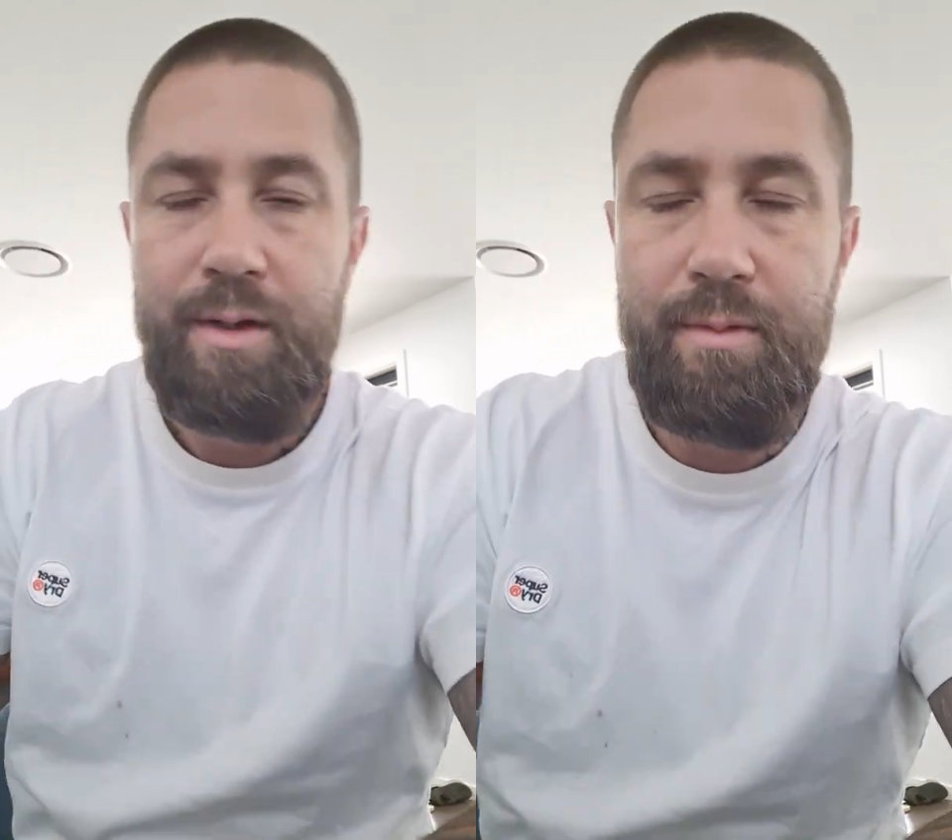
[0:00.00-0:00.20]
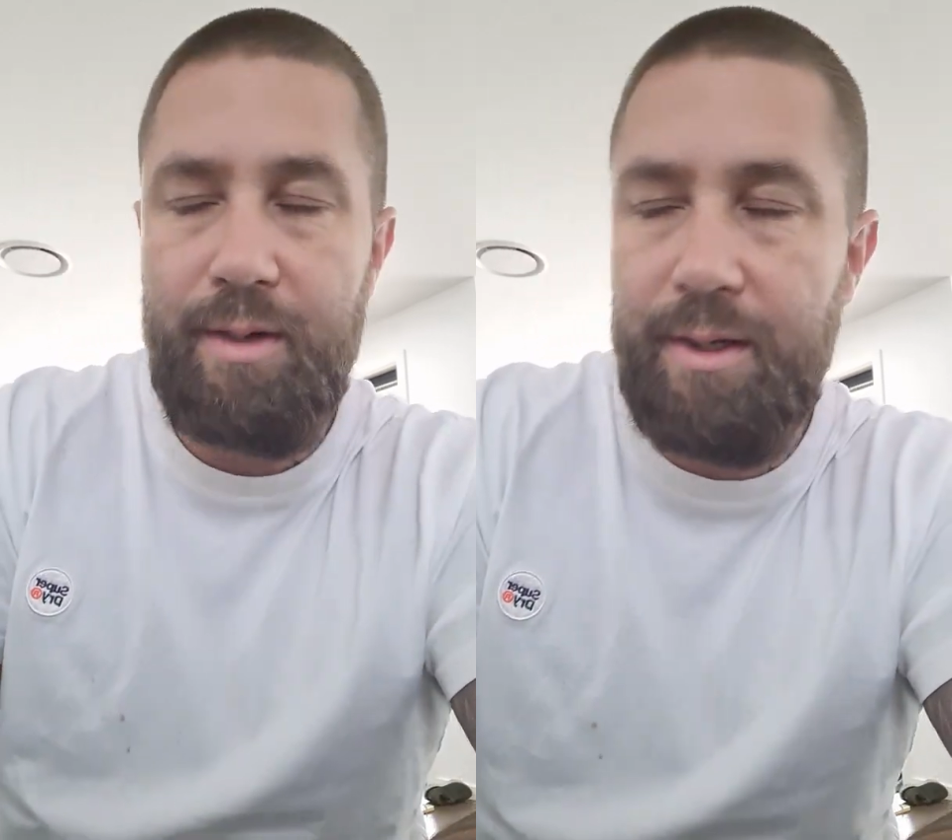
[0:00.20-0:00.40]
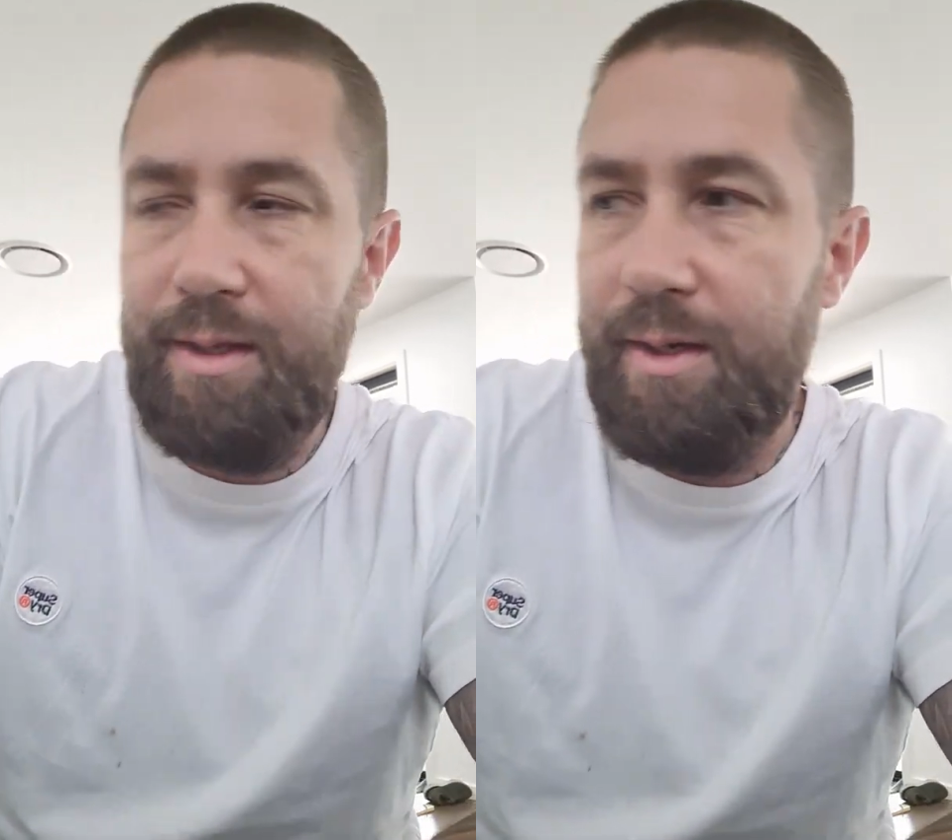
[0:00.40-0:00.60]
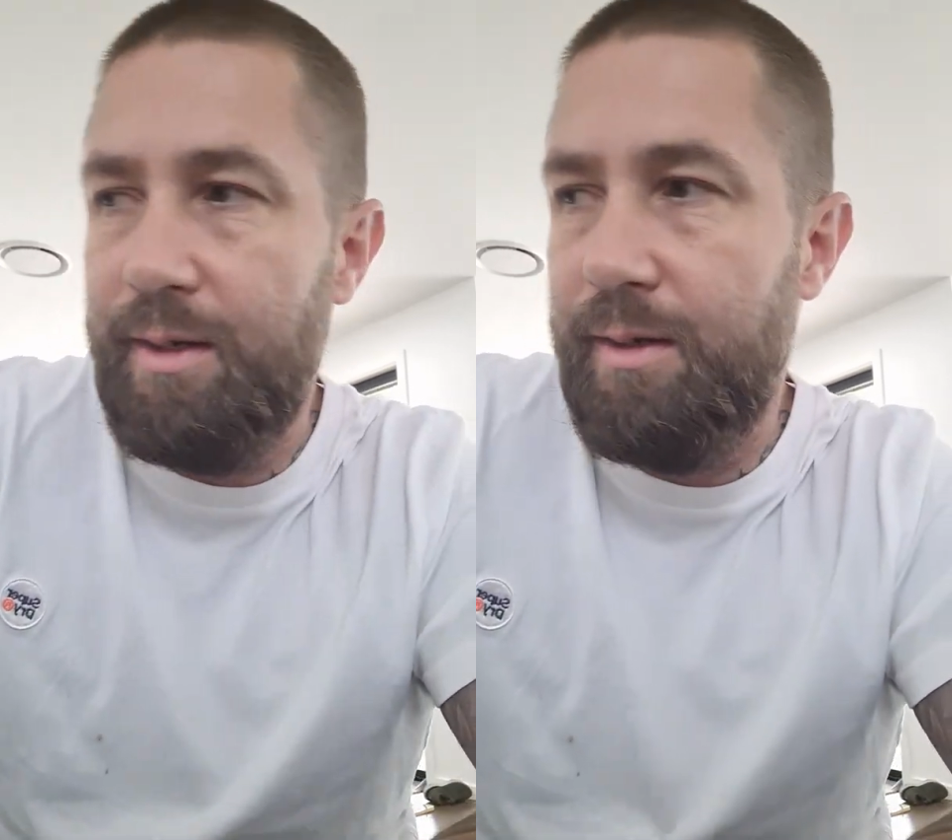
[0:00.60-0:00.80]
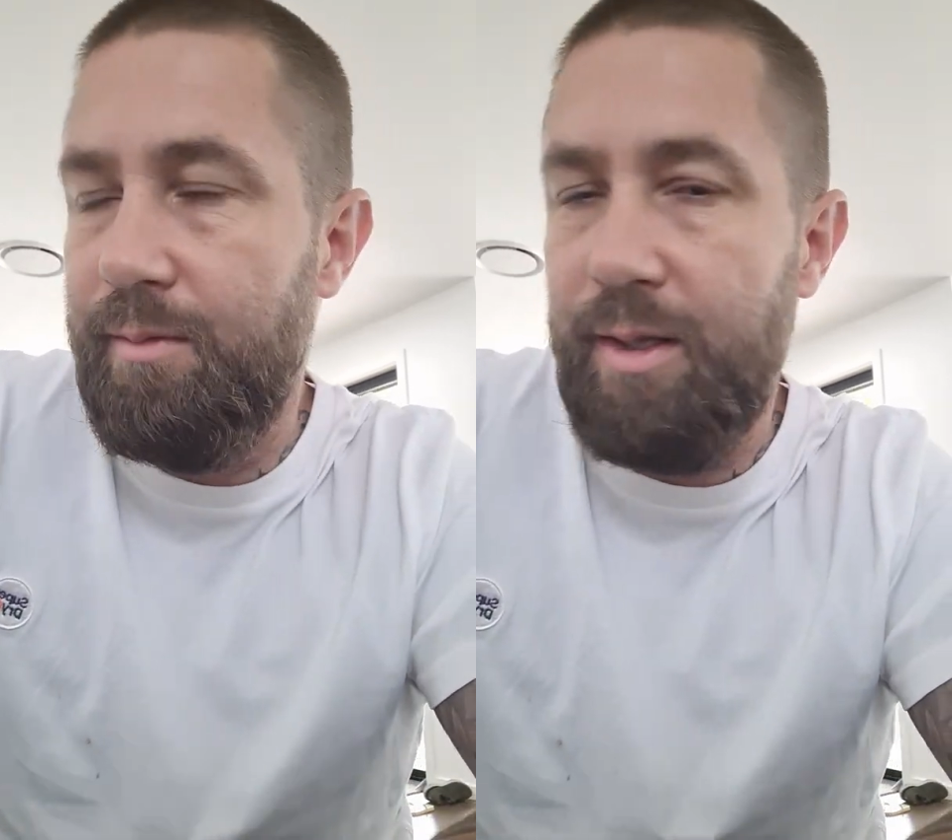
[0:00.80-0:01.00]
around
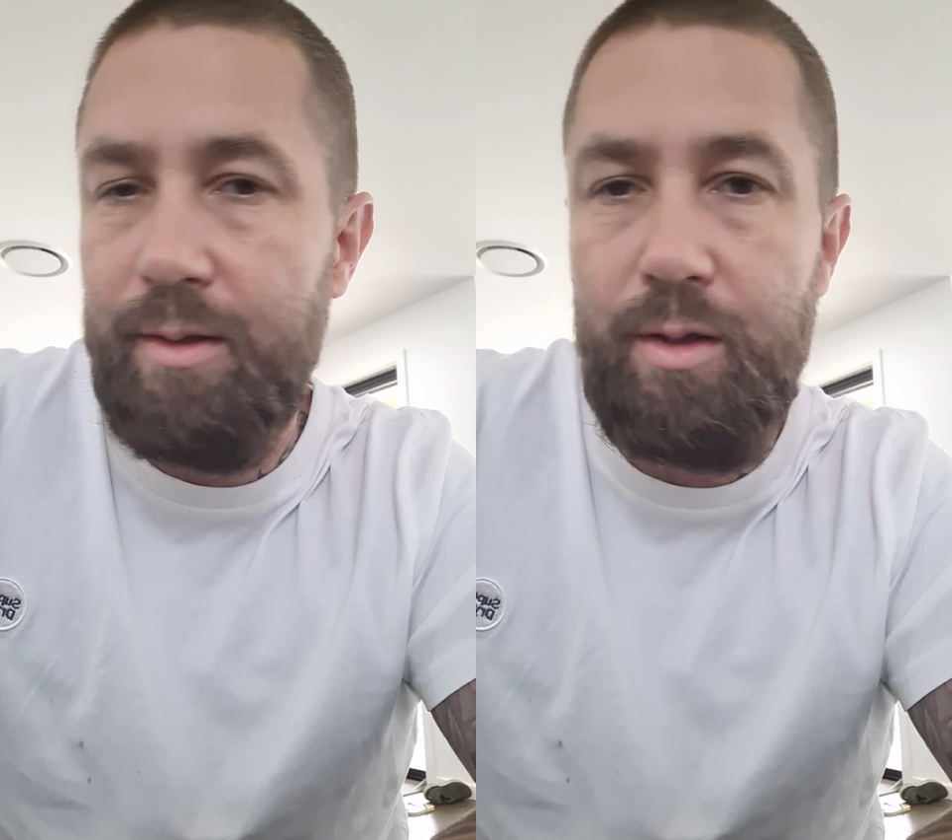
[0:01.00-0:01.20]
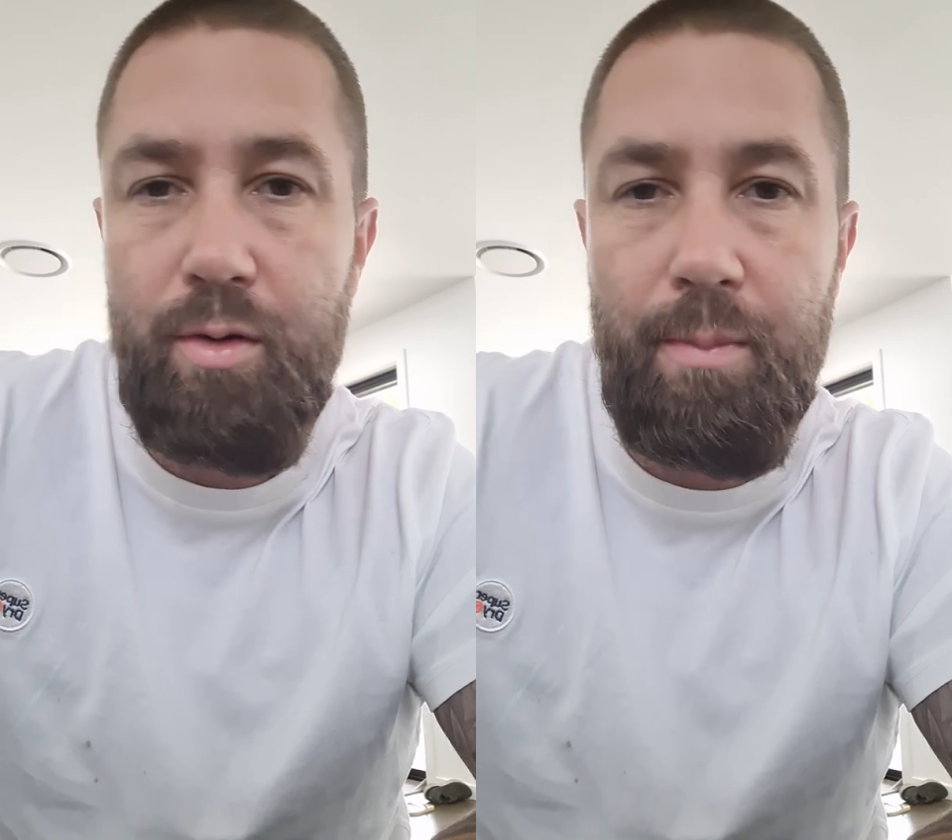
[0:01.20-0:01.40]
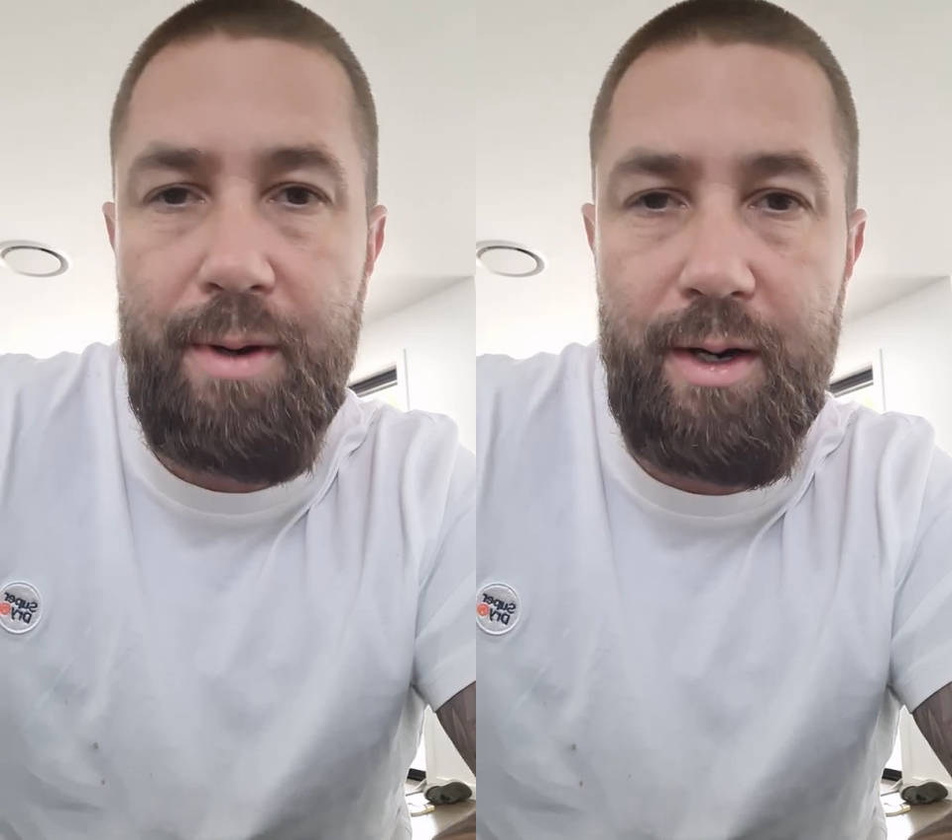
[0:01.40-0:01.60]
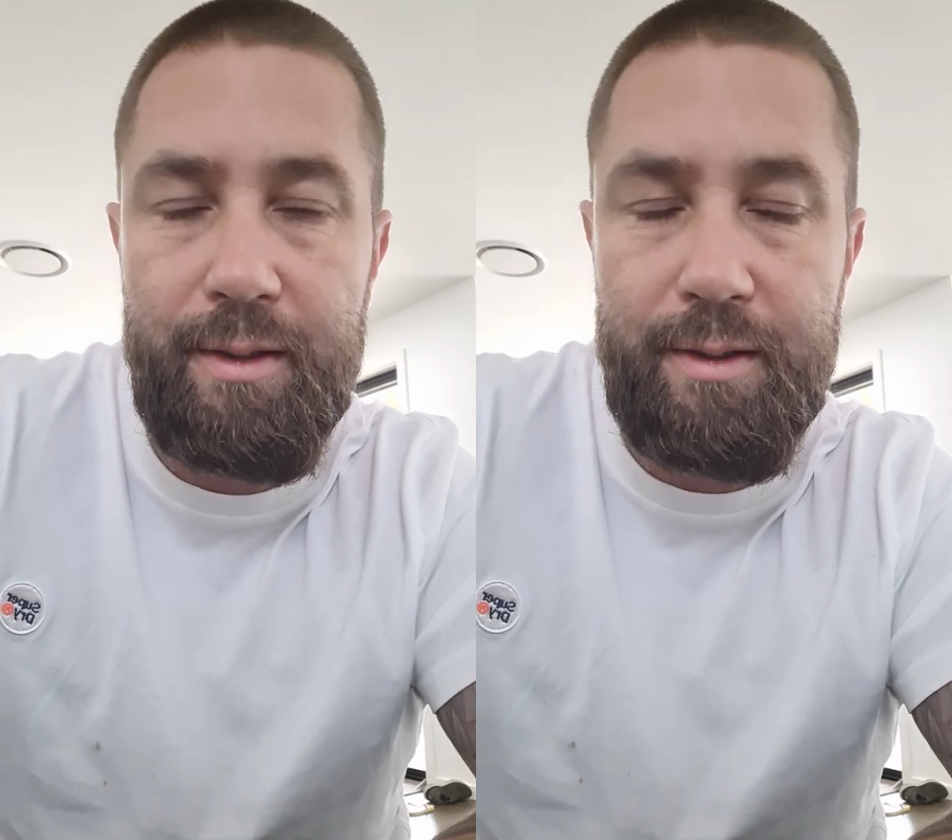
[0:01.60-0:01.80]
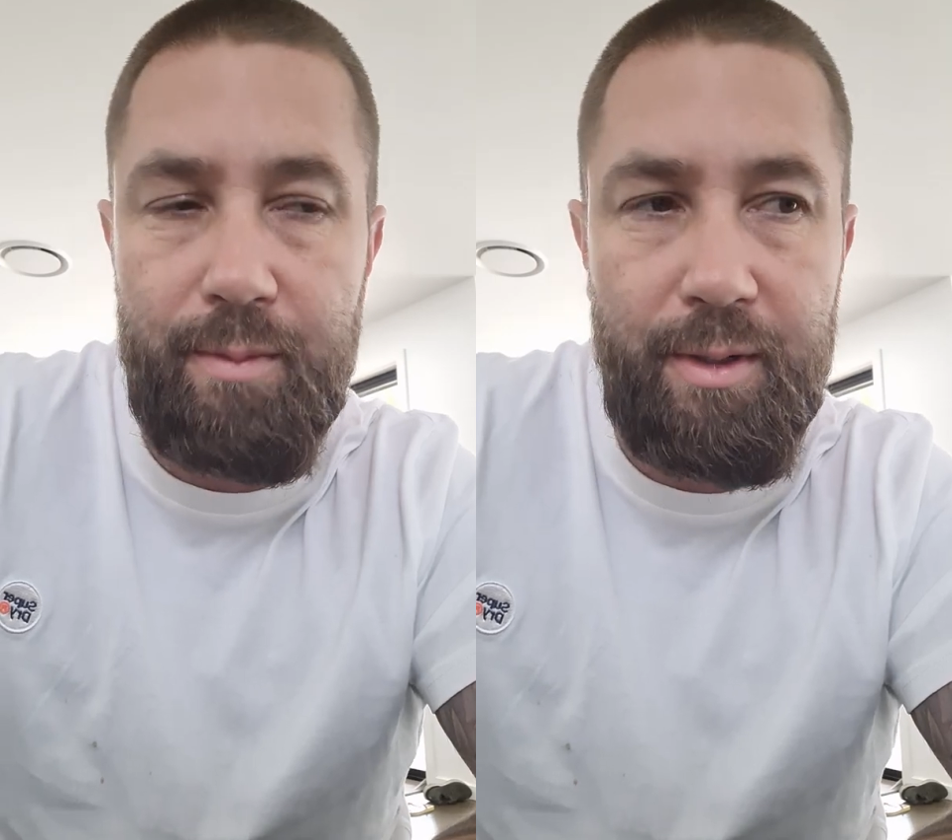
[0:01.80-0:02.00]
there and then the lower part of
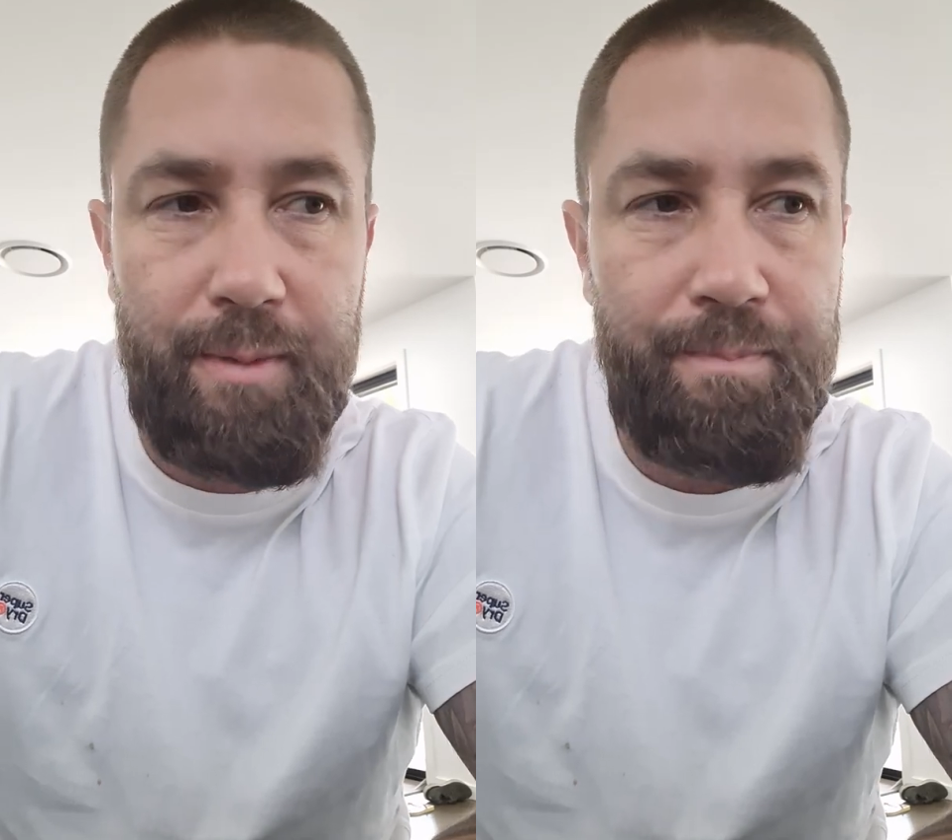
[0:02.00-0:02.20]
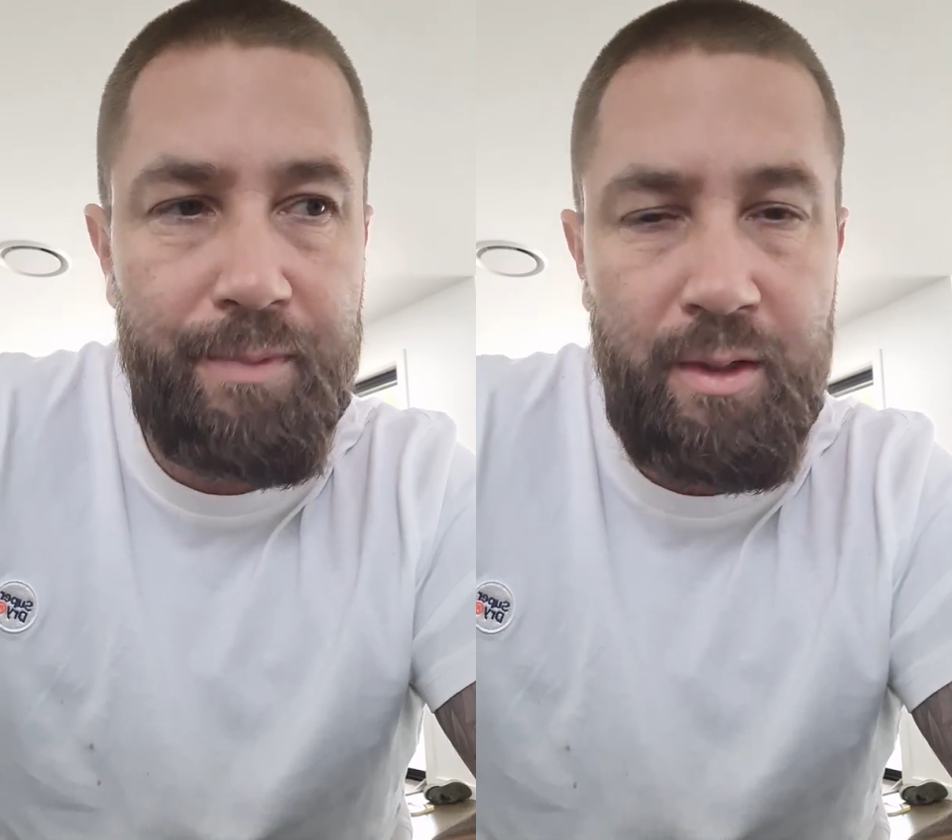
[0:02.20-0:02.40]
the elbow.